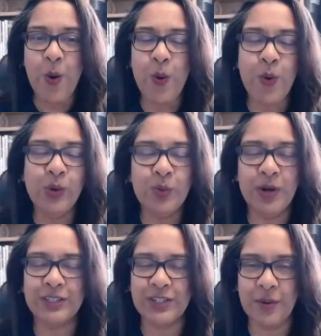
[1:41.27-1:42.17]
all
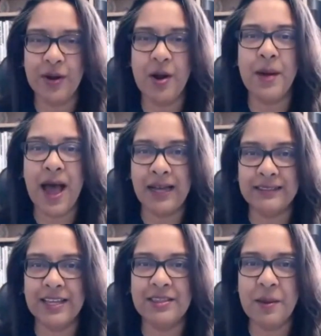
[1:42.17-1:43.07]
while showing up
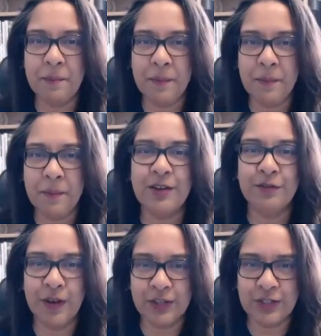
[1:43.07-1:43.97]
as the best
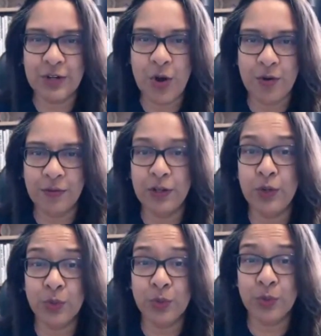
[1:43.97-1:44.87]
version of
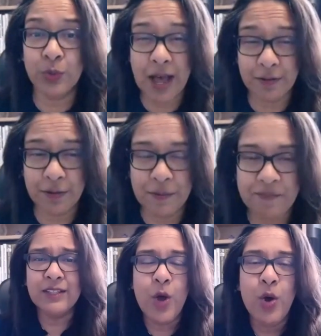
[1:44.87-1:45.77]
yourself.
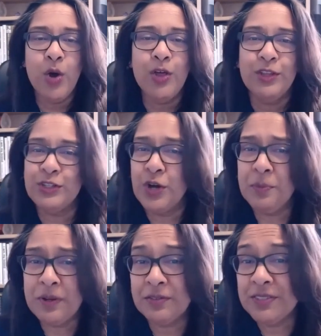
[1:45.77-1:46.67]
The
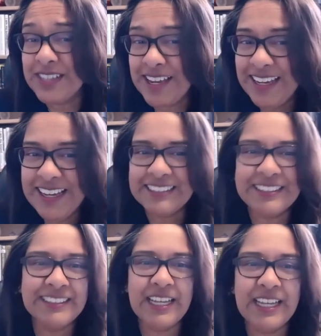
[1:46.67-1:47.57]
topic of today is
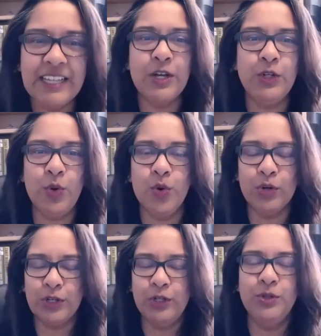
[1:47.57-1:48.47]
setting
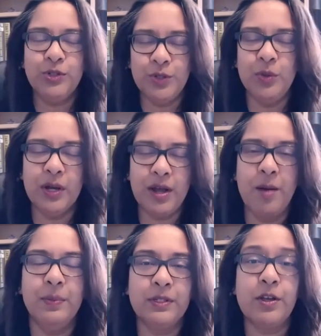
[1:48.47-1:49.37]
your Q2
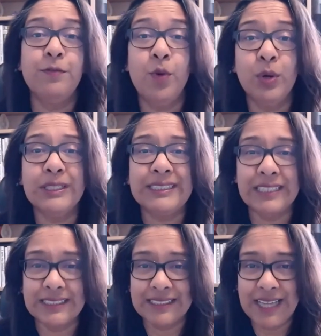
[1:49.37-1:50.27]
compass for
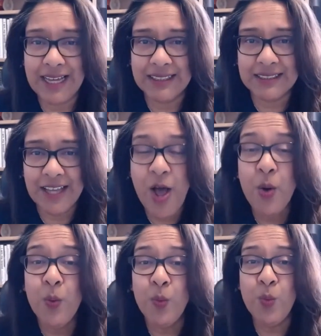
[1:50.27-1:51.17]
success.
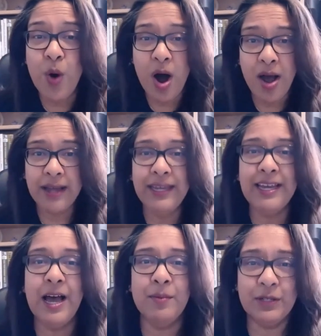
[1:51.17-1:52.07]

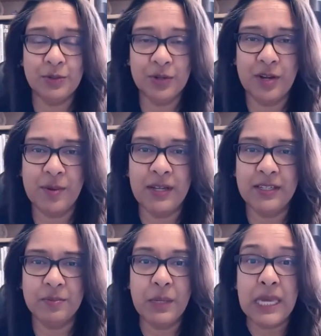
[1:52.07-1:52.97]
Why am I talking
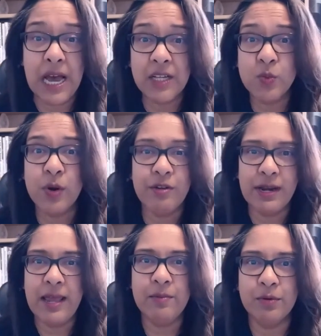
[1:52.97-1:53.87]
about this? Because we're
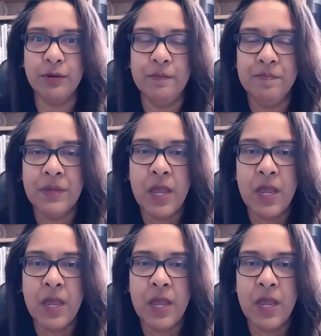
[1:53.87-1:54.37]
in April.